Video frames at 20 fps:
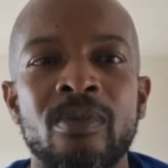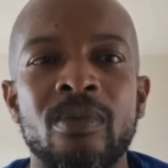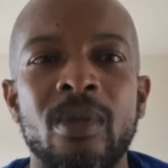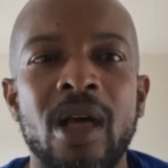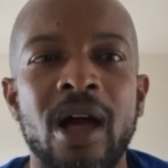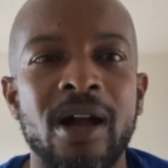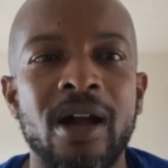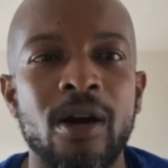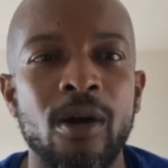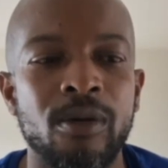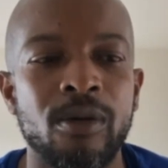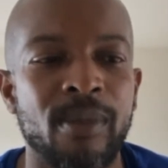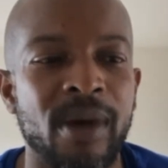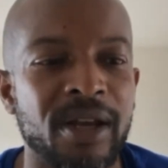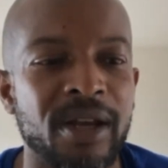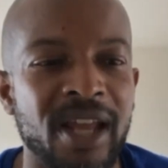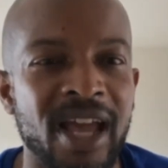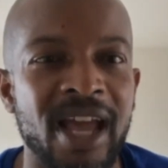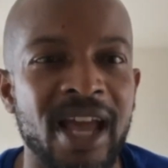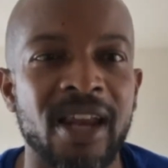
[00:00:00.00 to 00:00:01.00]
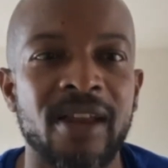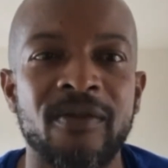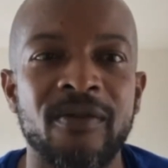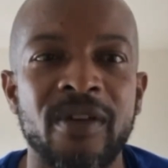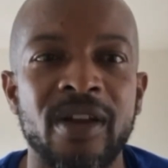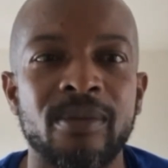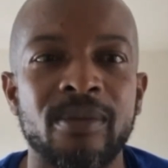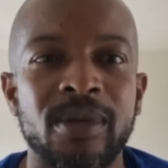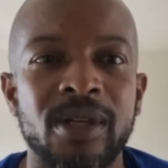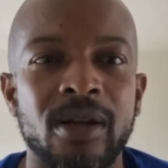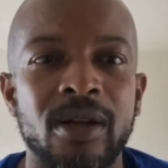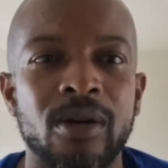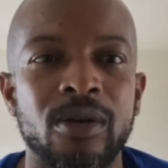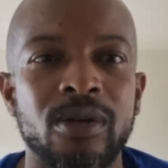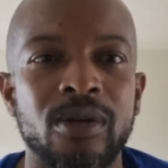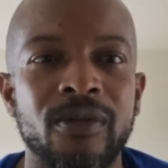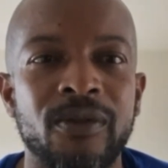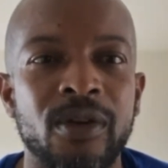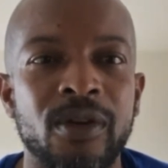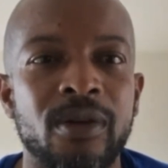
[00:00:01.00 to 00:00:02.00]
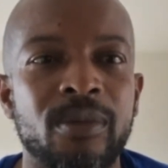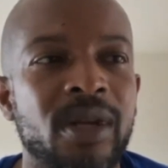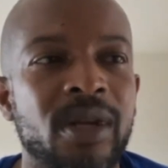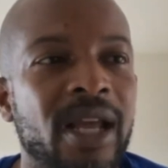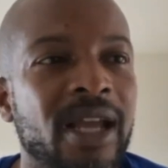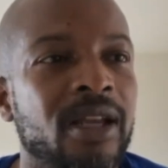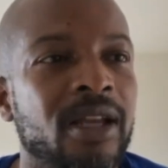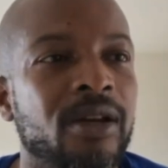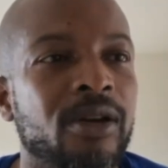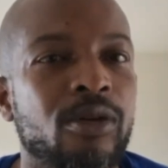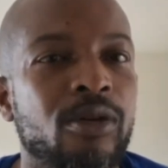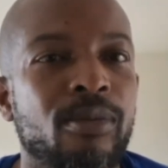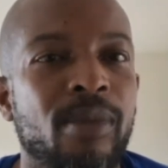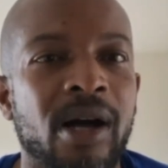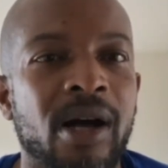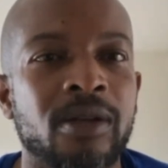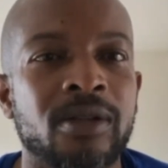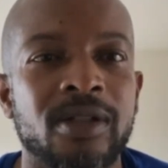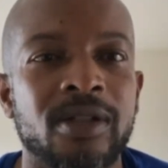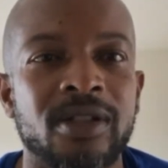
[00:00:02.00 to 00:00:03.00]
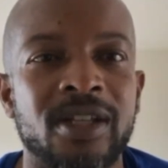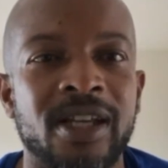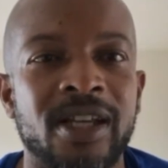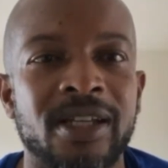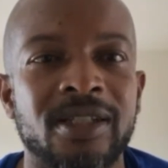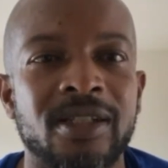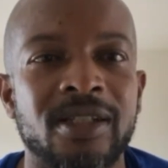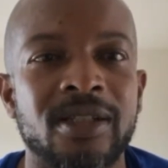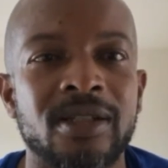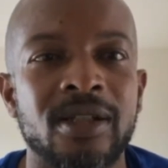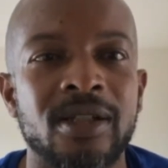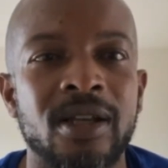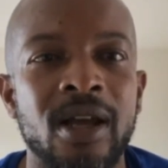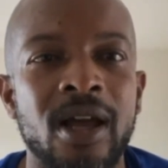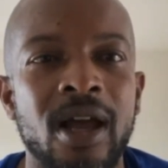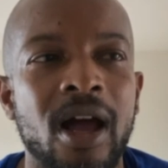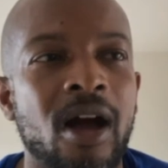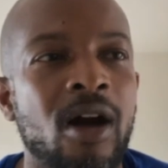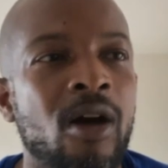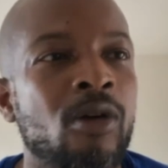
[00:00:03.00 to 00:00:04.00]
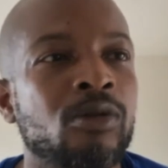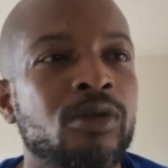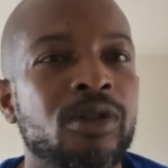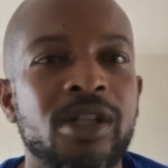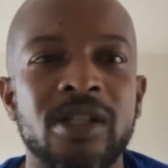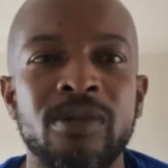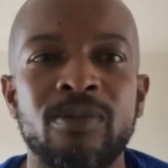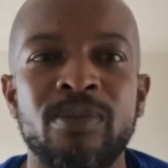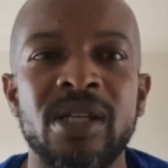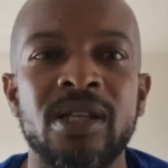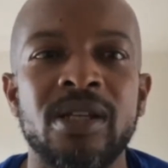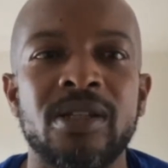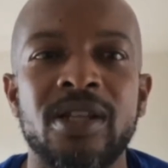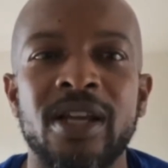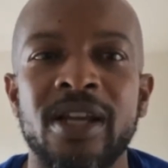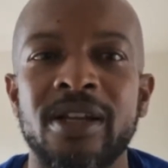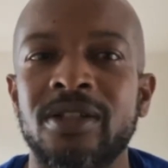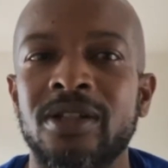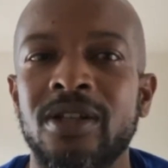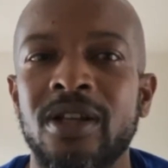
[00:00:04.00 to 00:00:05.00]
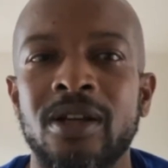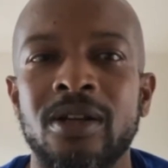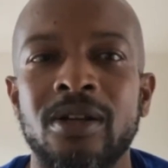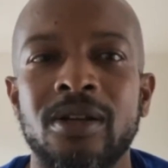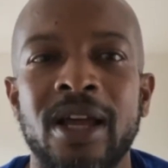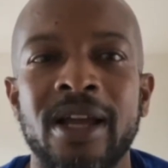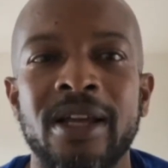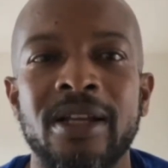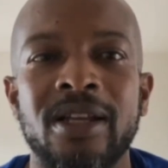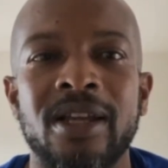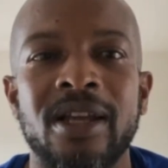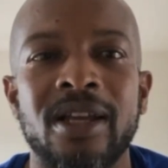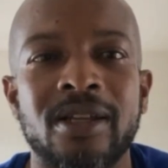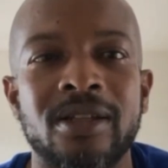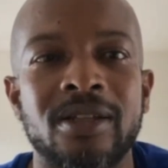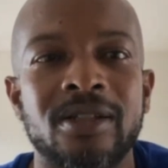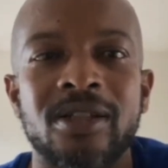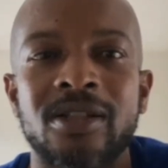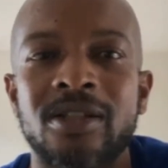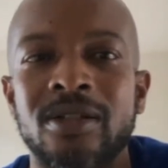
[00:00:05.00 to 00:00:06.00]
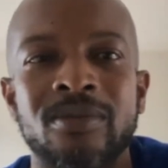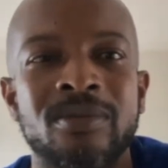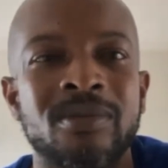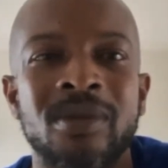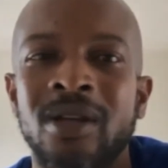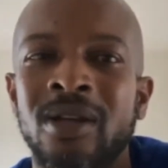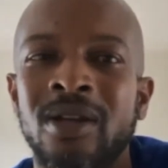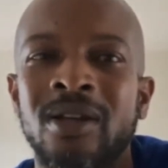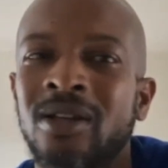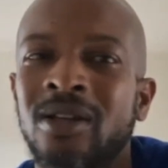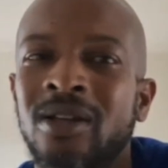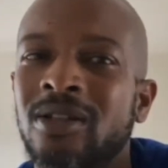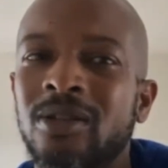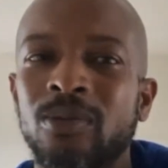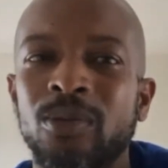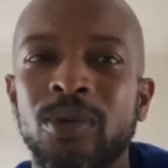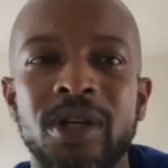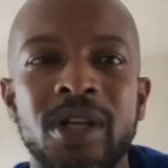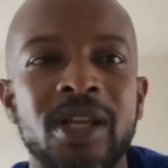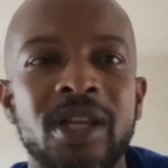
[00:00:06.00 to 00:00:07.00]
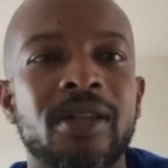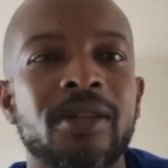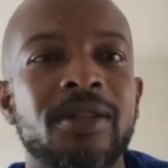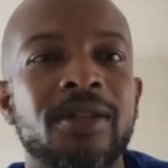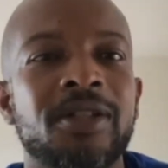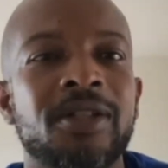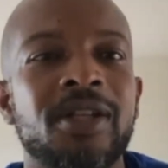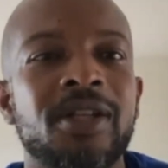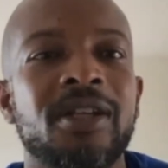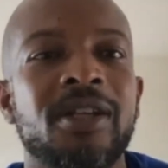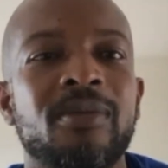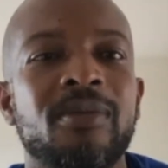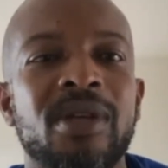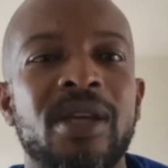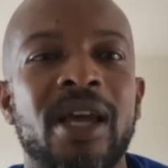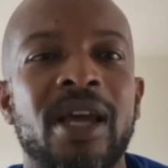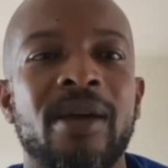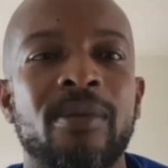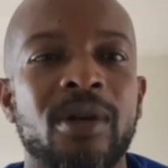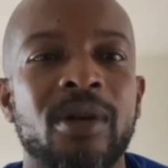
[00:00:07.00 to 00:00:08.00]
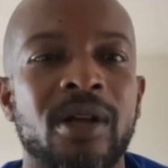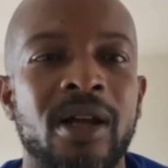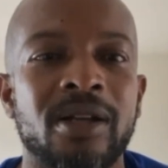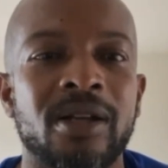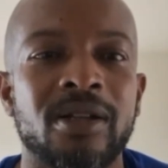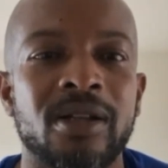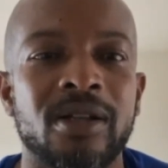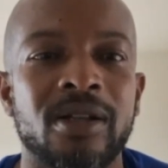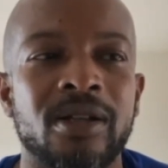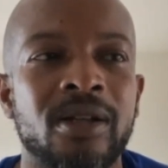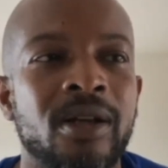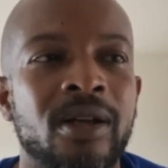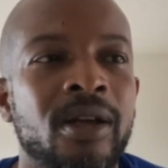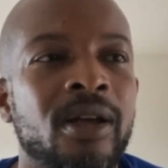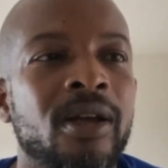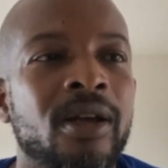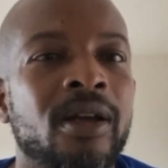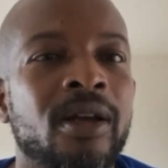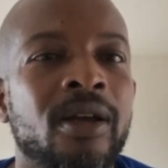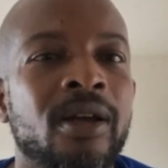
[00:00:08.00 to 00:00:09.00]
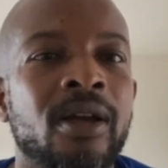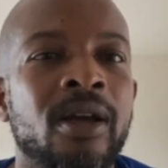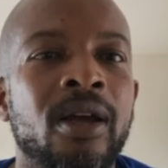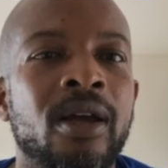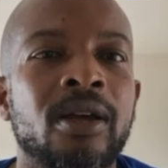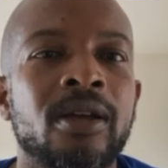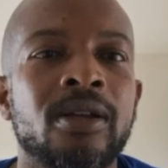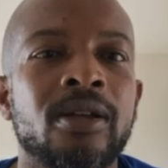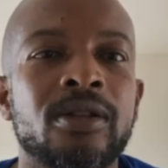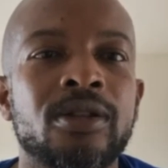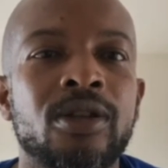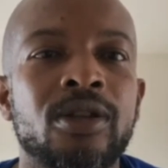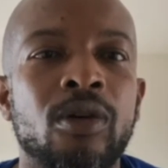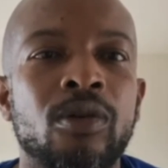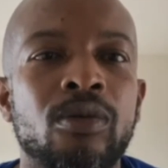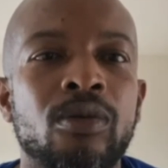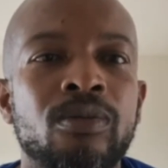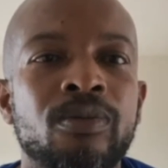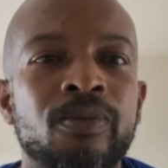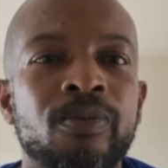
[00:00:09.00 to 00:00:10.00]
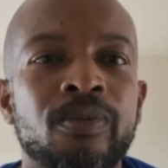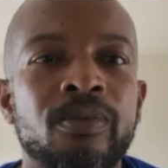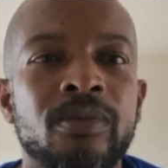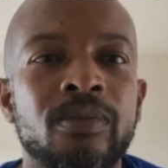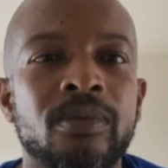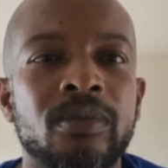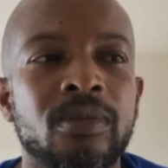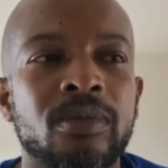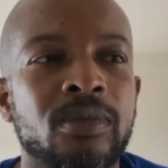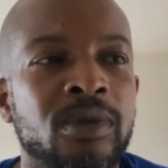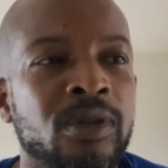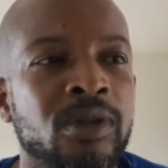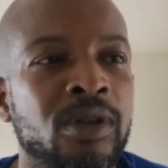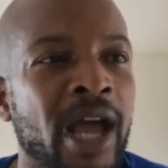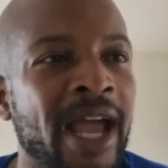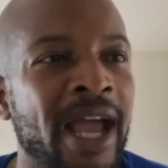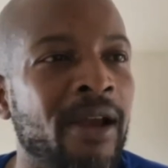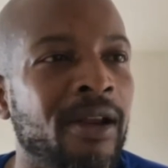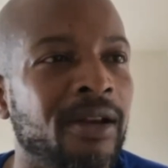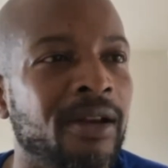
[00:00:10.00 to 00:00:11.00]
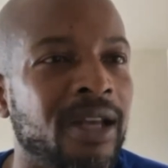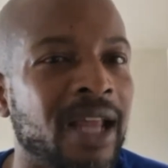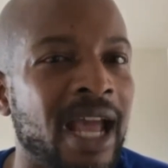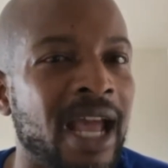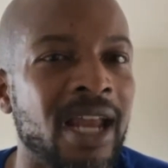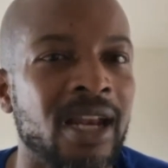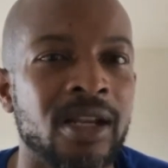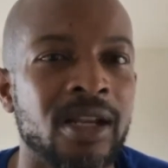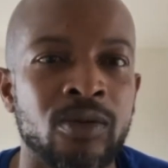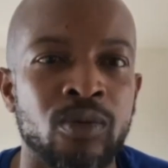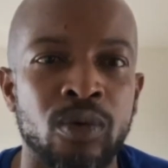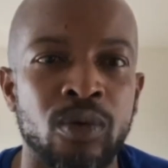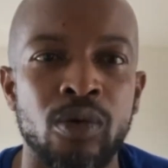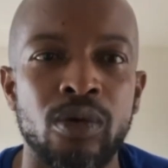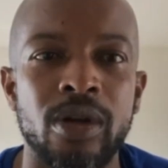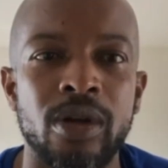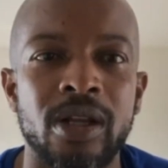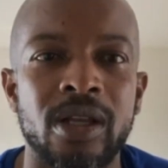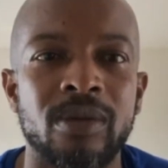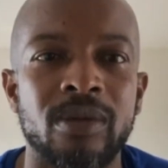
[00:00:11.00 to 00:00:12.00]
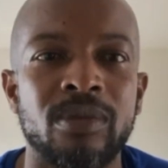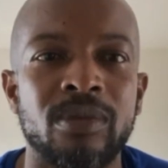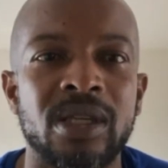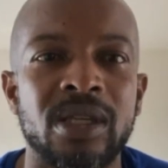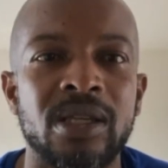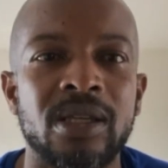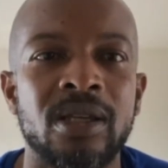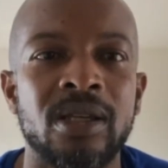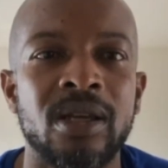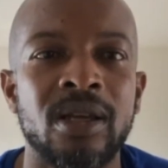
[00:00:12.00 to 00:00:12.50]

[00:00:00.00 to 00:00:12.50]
I go to my daddy family though, you feel me? They in New Boston, Texas. I don't just be in Texas kind of like that because it's some ridiculous shit to be happening out there. So that is rooted in me,